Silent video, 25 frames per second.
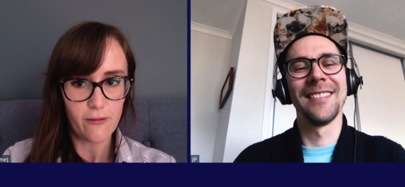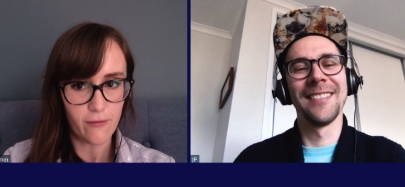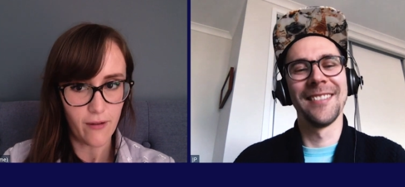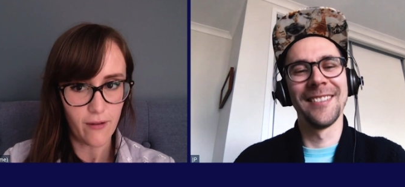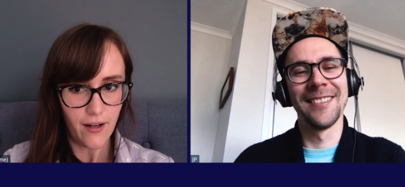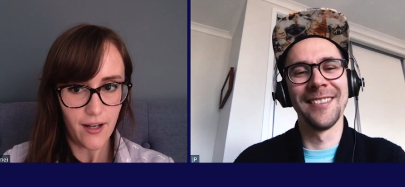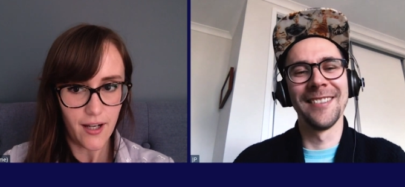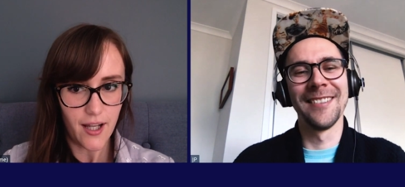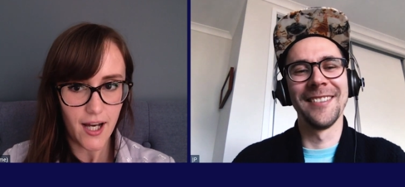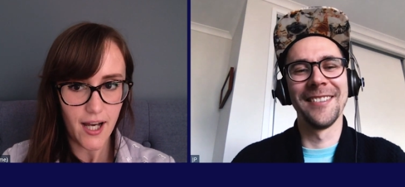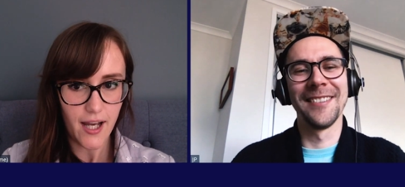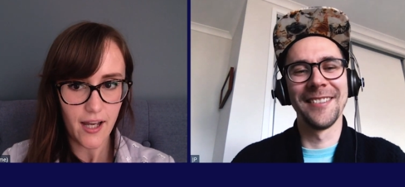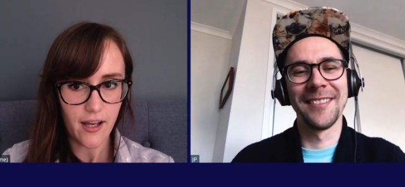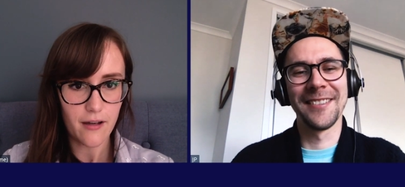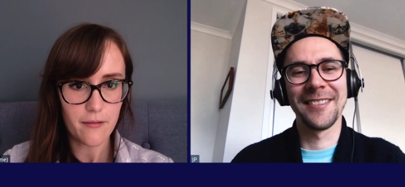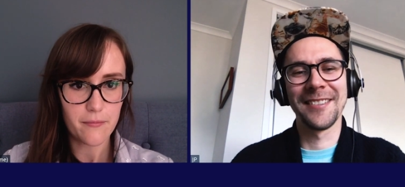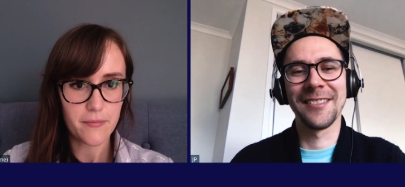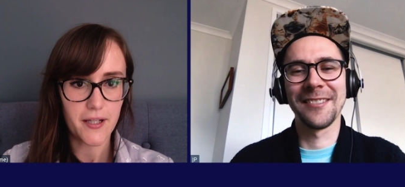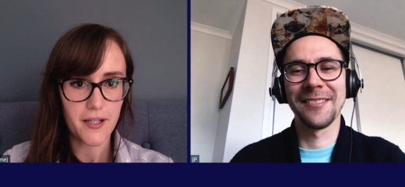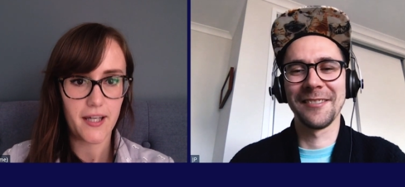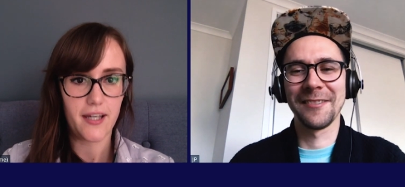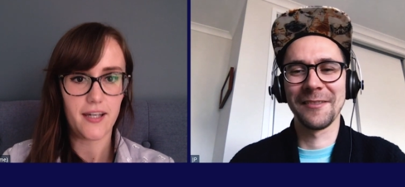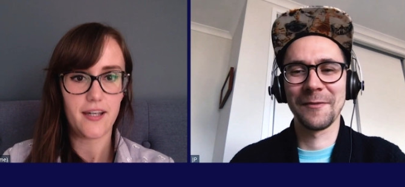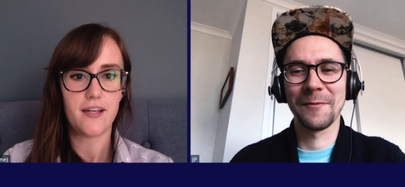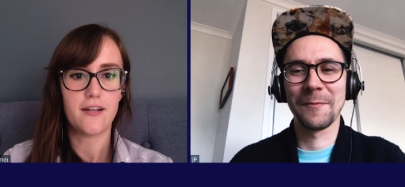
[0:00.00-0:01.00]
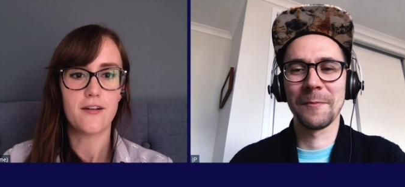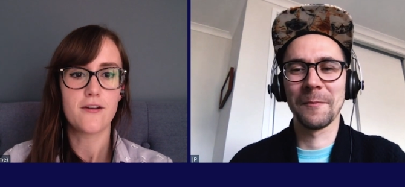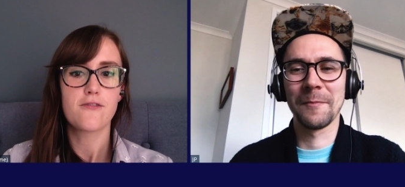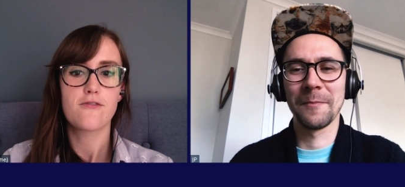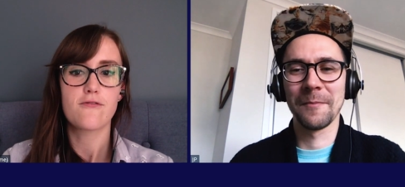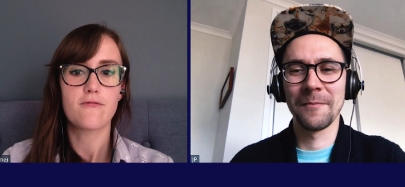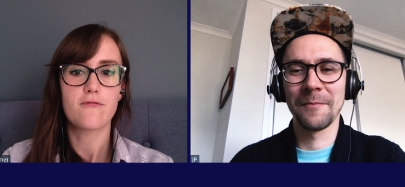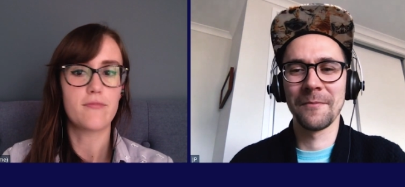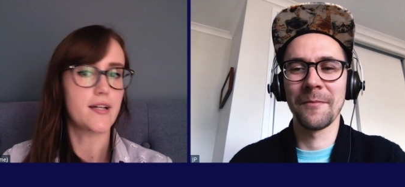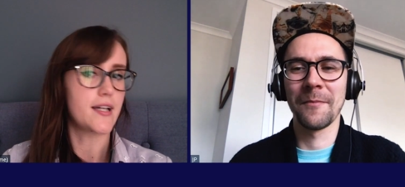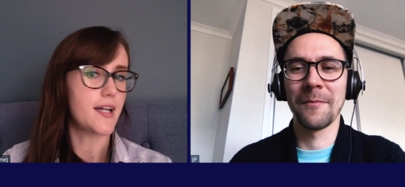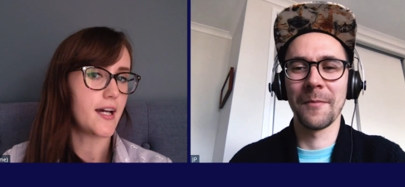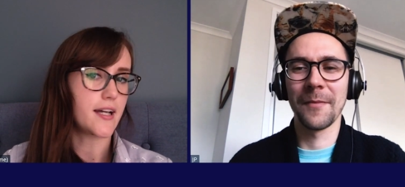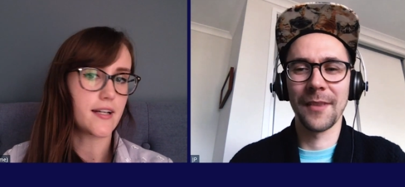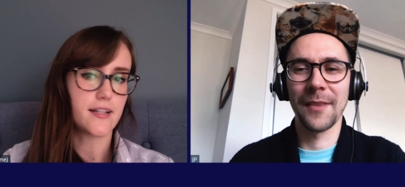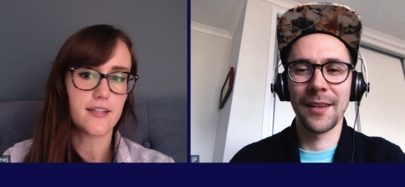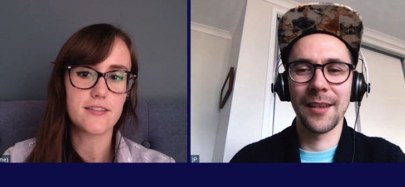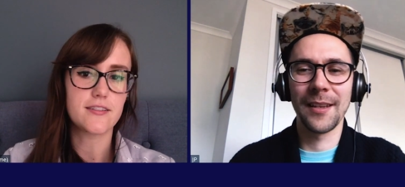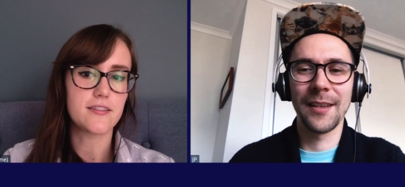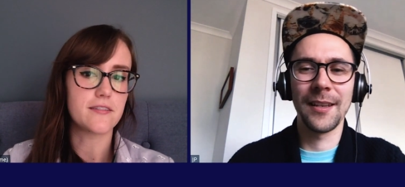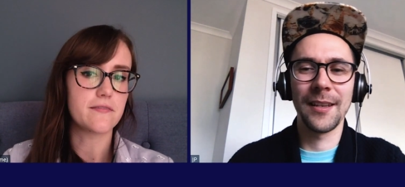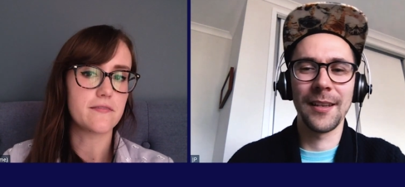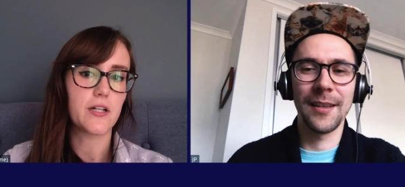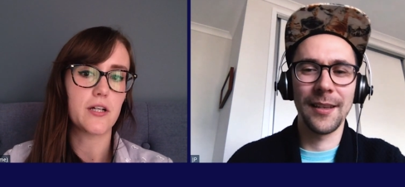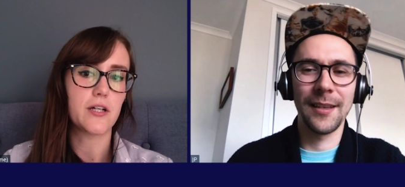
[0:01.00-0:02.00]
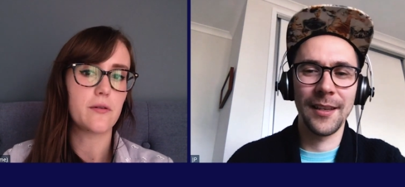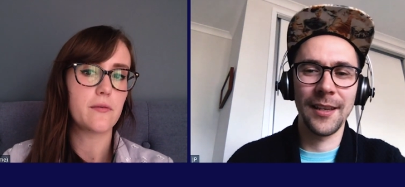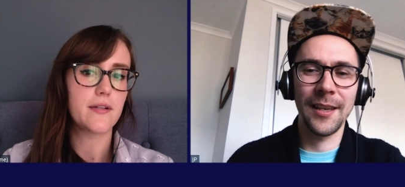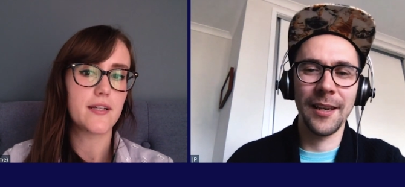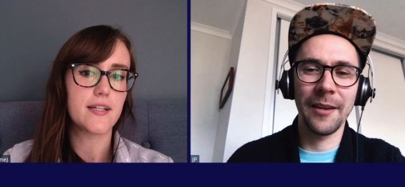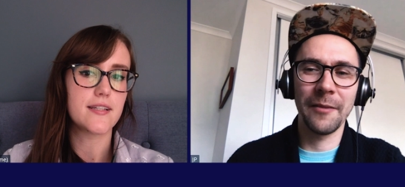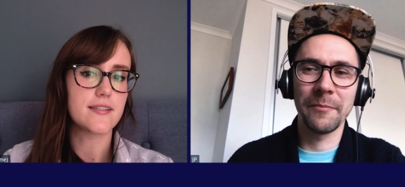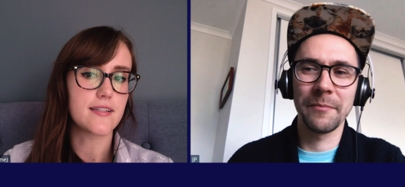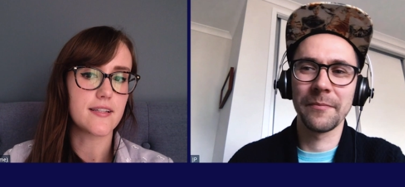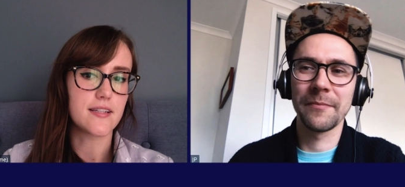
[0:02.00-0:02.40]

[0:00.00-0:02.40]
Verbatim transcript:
Speaker 1: reliably, regardless of who it yeah.